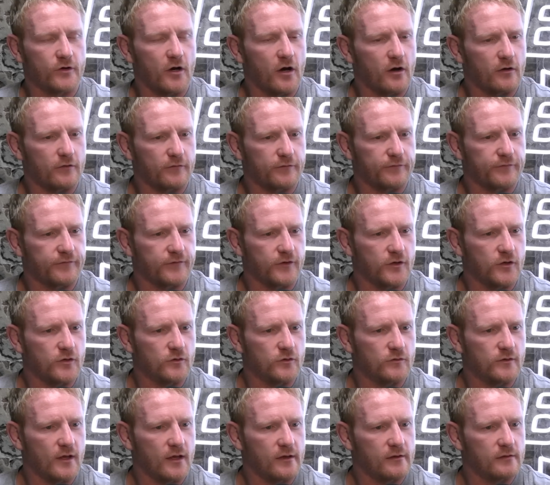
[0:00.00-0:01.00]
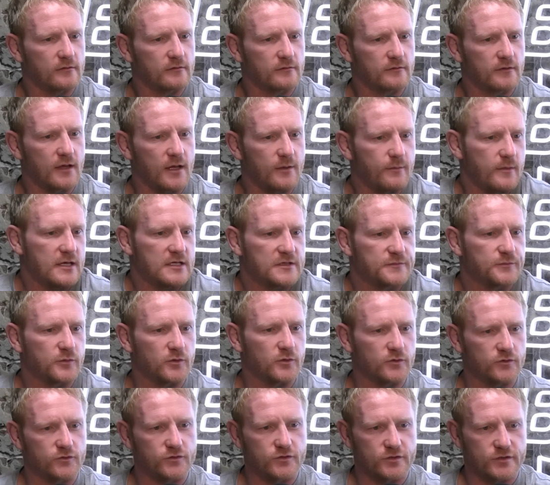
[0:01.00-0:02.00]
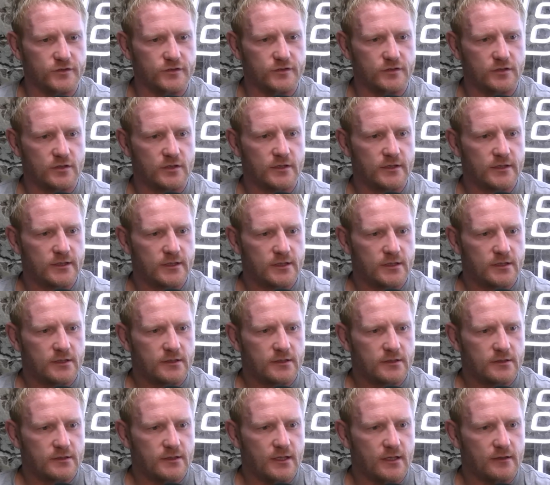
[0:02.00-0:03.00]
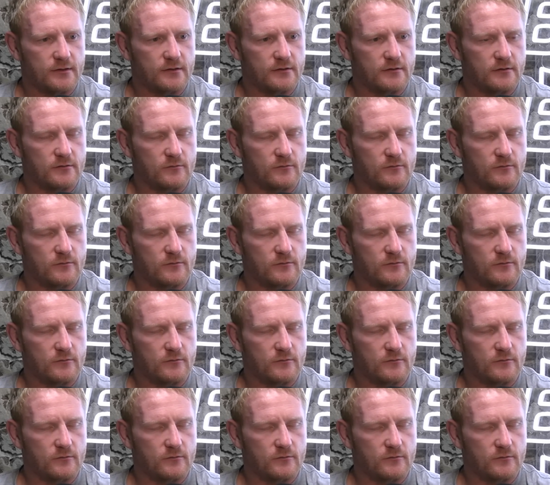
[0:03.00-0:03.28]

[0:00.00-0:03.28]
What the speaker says: are a few that they miss, but just that.